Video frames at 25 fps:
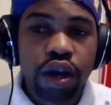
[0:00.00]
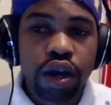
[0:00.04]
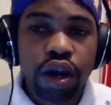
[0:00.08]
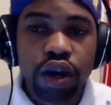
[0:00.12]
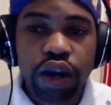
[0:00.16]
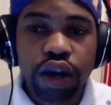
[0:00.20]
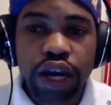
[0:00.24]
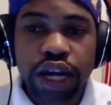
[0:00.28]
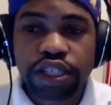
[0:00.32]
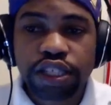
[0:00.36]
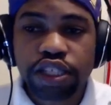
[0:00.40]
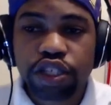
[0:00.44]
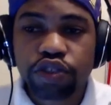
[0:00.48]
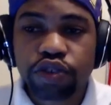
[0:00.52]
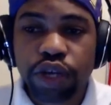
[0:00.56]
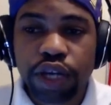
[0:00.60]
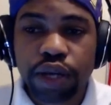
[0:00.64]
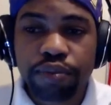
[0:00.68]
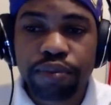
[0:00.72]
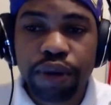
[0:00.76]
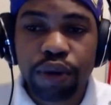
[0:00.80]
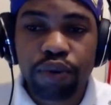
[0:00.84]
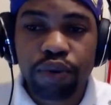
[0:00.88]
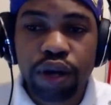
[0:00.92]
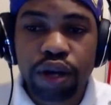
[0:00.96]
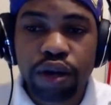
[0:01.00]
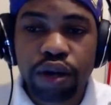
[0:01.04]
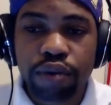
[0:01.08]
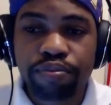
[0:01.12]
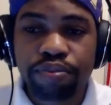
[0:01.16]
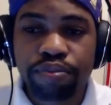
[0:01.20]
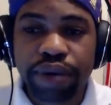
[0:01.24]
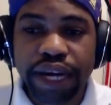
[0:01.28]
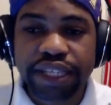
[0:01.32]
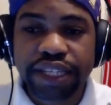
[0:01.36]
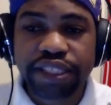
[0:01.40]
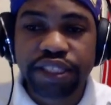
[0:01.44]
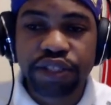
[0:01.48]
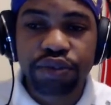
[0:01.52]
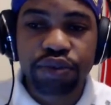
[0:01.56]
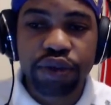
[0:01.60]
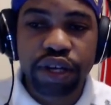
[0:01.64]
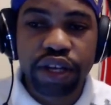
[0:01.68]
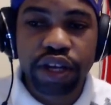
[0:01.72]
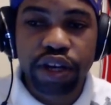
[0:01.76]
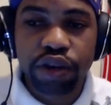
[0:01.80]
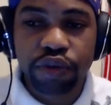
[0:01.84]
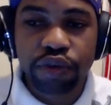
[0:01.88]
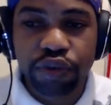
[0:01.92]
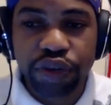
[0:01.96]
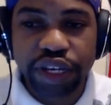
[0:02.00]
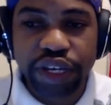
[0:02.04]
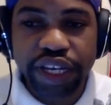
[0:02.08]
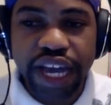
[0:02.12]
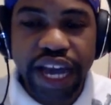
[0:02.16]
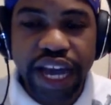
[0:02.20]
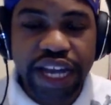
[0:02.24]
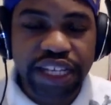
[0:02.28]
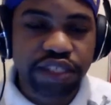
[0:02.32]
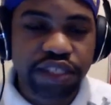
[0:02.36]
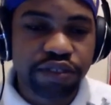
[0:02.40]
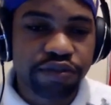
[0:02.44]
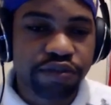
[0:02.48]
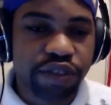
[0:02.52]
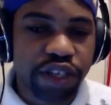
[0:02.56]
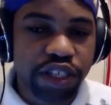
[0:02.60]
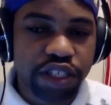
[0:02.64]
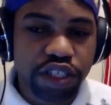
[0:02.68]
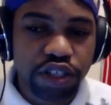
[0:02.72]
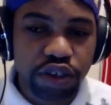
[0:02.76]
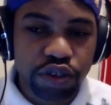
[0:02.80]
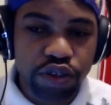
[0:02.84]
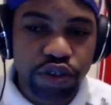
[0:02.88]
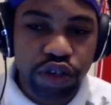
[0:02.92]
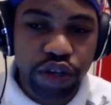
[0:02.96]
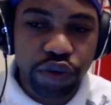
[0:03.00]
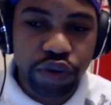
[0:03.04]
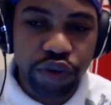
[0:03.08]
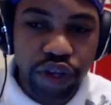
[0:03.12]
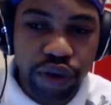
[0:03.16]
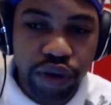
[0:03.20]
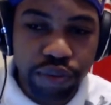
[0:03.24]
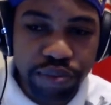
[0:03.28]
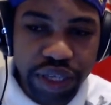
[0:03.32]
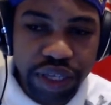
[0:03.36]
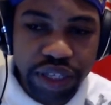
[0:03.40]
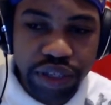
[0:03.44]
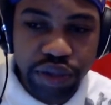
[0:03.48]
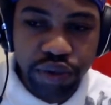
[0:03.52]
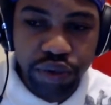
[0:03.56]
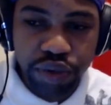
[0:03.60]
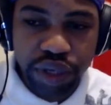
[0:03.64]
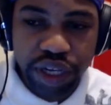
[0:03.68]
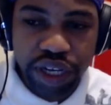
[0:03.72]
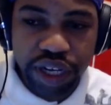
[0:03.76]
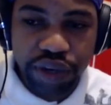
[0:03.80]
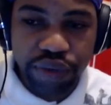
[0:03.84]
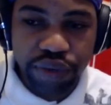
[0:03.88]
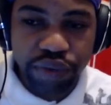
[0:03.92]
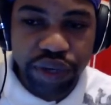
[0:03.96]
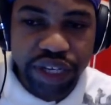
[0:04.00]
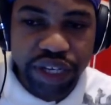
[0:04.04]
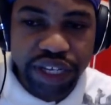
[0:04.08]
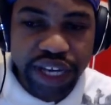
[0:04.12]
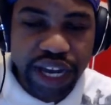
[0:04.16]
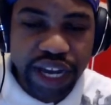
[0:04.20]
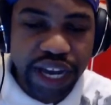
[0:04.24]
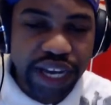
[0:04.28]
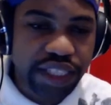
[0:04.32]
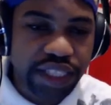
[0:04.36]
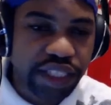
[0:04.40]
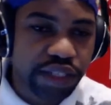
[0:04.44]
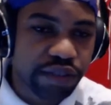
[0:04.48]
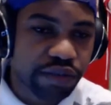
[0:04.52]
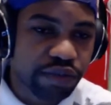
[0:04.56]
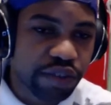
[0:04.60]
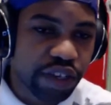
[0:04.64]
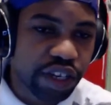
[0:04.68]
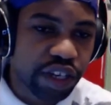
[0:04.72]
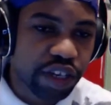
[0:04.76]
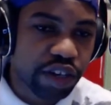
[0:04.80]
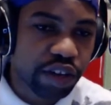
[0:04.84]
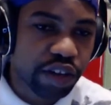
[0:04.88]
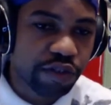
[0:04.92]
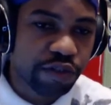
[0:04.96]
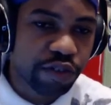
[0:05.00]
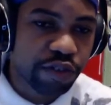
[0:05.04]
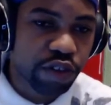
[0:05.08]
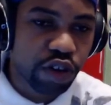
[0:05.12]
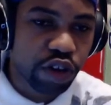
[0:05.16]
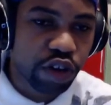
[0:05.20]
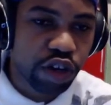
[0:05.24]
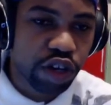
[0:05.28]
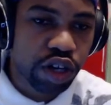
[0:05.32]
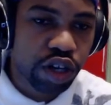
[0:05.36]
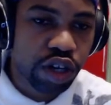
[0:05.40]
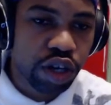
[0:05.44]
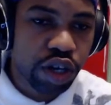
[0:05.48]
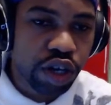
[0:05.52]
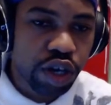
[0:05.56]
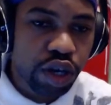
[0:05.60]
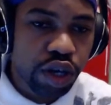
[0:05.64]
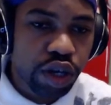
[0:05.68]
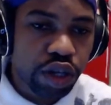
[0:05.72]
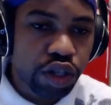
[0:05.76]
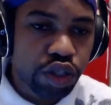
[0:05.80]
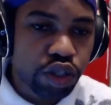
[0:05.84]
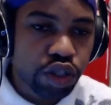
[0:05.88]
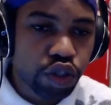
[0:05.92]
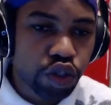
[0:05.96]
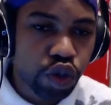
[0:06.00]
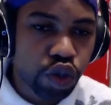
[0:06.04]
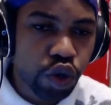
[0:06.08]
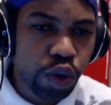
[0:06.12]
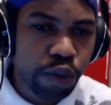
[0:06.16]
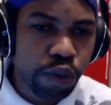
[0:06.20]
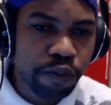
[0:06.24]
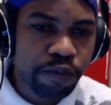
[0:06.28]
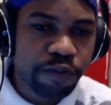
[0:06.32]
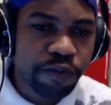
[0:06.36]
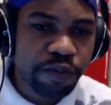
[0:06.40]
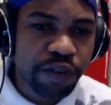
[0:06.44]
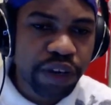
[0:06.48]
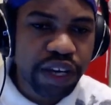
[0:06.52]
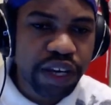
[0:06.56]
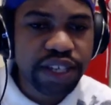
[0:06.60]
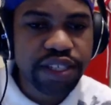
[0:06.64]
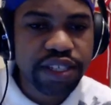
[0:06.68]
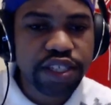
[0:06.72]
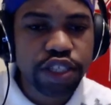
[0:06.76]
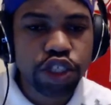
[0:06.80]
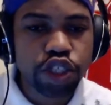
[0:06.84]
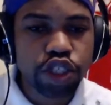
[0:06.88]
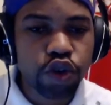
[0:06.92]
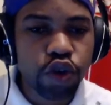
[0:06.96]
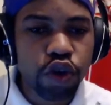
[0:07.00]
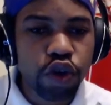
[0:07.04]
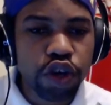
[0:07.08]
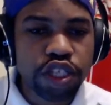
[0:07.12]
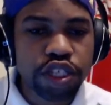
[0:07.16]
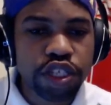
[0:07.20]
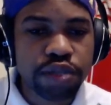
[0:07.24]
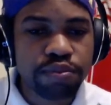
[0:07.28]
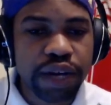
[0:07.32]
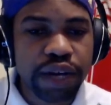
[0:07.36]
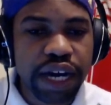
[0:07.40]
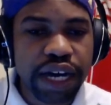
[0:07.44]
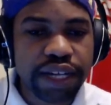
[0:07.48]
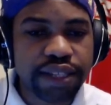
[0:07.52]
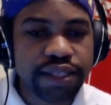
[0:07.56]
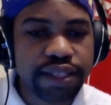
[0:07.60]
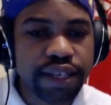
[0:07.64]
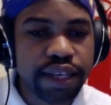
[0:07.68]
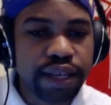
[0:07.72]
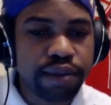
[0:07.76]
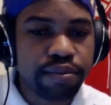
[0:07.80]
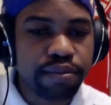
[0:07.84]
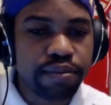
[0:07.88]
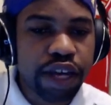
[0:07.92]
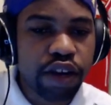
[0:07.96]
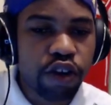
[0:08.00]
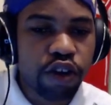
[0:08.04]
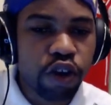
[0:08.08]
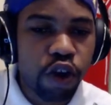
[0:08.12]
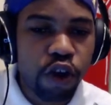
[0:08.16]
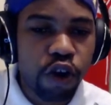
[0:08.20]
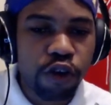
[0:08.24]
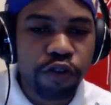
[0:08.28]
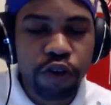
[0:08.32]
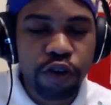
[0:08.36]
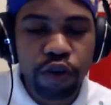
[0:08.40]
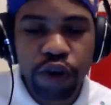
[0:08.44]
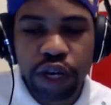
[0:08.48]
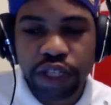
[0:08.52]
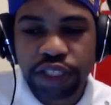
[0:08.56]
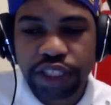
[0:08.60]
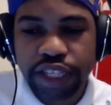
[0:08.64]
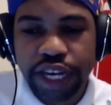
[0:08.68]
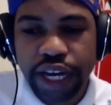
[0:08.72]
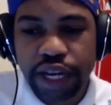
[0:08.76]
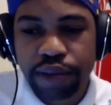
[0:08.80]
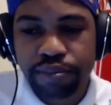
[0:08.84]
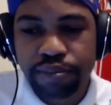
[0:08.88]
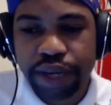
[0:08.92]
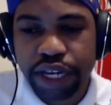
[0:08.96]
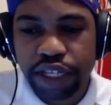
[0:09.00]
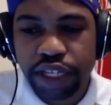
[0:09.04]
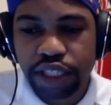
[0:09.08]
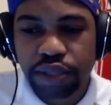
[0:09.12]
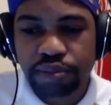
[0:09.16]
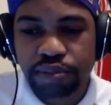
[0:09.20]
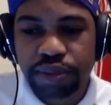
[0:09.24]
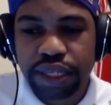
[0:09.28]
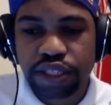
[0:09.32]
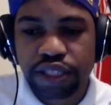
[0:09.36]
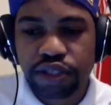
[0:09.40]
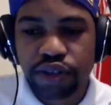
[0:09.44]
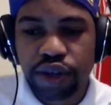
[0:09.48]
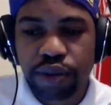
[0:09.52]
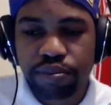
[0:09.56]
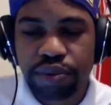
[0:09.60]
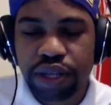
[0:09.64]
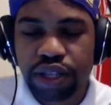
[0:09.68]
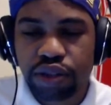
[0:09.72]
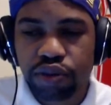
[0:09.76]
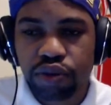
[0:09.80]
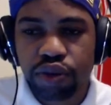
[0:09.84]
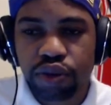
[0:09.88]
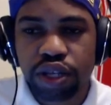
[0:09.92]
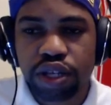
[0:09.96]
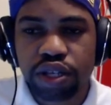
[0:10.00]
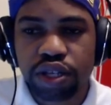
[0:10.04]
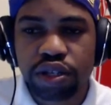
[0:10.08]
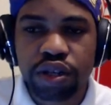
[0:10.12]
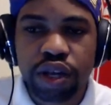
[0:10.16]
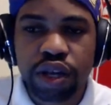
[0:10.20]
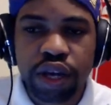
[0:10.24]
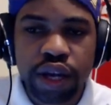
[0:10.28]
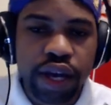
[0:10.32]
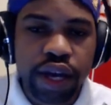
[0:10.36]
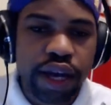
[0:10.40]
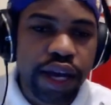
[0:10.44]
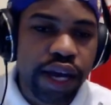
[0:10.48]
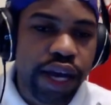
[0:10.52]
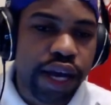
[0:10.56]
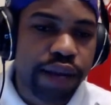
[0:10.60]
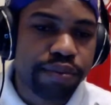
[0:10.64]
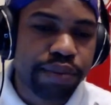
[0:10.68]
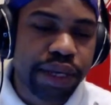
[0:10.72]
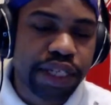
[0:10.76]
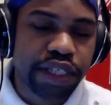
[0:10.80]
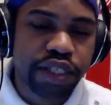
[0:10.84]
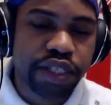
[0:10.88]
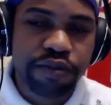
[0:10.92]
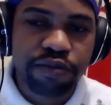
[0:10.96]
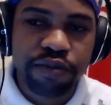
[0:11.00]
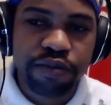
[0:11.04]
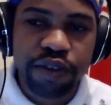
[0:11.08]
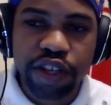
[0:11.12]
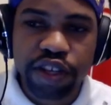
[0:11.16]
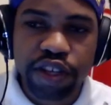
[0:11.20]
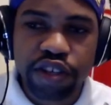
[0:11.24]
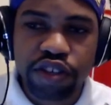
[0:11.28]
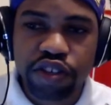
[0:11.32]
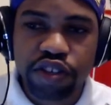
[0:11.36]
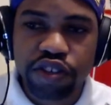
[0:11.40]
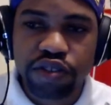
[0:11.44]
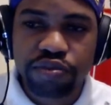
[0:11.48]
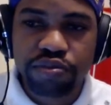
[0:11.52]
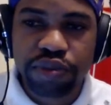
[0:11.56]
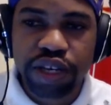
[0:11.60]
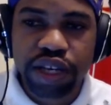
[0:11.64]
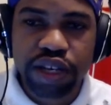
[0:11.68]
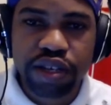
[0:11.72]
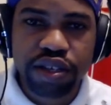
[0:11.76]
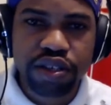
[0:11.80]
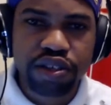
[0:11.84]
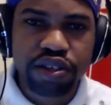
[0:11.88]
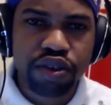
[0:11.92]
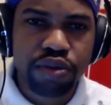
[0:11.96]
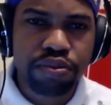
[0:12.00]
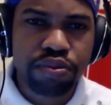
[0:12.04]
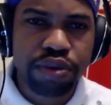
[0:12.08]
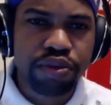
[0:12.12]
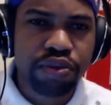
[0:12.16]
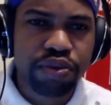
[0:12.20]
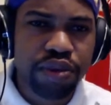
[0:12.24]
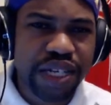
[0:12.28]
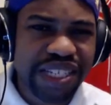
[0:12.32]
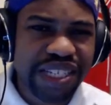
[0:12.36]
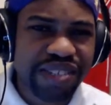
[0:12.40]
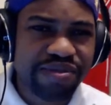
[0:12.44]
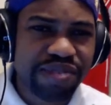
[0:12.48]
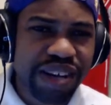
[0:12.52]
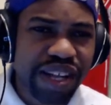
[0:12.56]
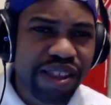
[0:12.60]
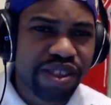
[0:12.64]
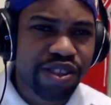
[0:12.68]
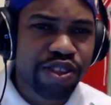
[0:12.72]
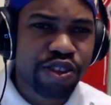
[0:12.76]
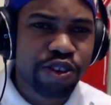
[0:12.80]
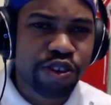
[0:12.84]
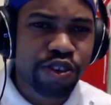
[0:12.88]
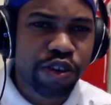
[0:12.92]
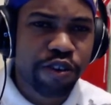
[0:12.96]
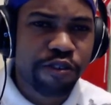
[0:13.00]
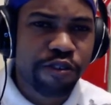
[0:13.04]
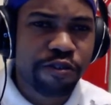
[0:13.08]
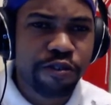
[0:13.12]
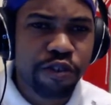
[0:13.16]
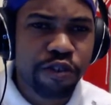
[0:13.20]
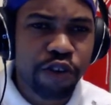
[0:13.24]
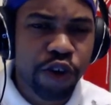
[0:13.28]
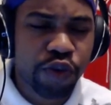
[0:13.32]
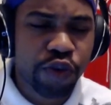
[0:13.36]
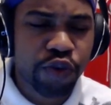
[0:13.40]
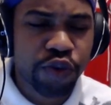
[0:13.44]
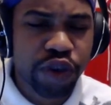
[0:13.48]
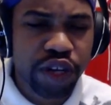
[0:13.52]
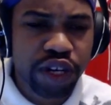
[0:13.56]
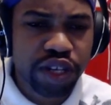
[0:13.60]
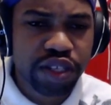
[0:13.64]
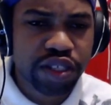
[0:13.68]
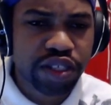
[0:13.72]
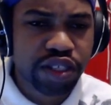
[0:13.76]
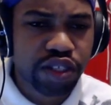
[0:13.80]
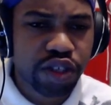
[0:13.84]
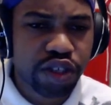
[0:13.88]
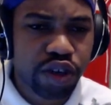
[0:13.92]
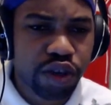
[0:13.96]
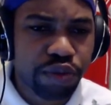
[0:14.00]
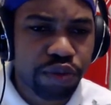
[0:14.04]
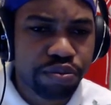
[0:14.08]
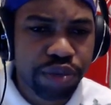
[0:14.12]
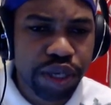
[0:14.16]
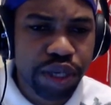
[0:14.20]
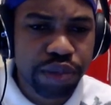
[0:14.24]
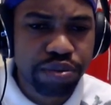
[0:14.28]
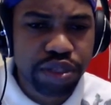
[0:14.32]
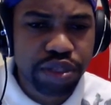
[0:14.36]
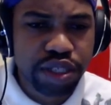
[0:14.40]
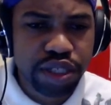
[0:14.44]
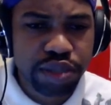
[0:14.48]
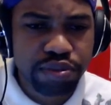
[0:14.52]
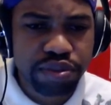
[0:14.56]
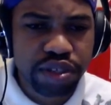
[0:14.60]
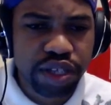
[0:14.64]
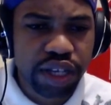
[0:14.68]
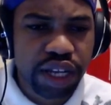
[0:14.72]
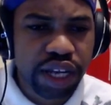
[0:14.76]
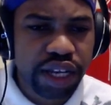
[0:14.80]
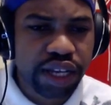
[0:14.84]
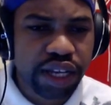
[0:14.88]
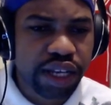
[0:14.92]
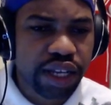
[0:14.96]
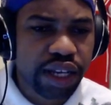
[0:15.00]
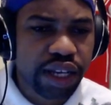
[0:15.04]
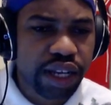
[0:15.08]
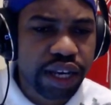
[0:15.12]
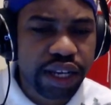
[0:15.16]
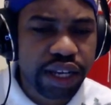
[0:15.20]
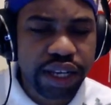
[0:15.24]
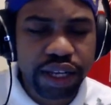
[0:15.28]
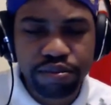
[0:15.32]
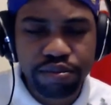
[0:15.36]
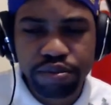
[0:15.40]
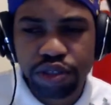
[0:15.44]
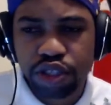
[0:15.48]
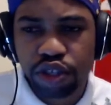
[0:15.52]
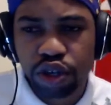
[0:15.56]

Hello guys, this is Recommend. Welcome back to another reaction video. So today we're going to be doing a reaction video for Doomfist joins my team in Overwatch animation, man. So I've been doing these animation videos, man. This is going to be my, my third or fourth one. So people seems to like they like them.